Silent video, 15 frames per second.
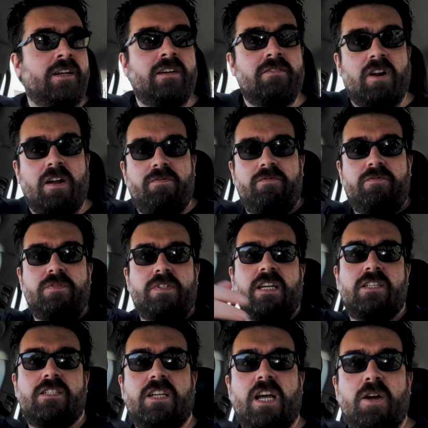arriving from
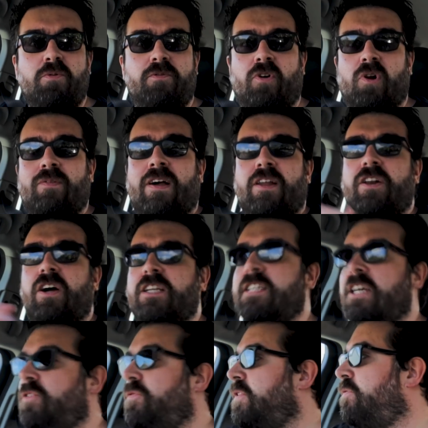Tesco with all of our nice
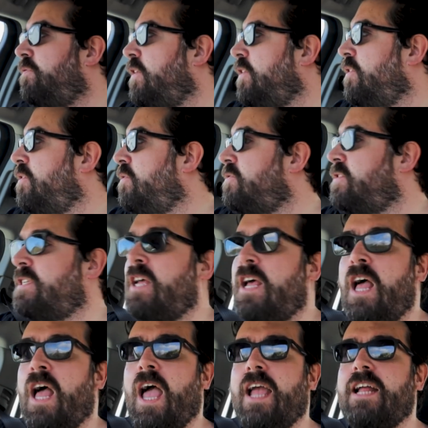healthy foods
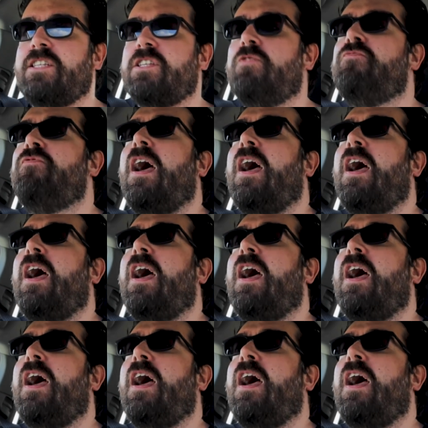it's a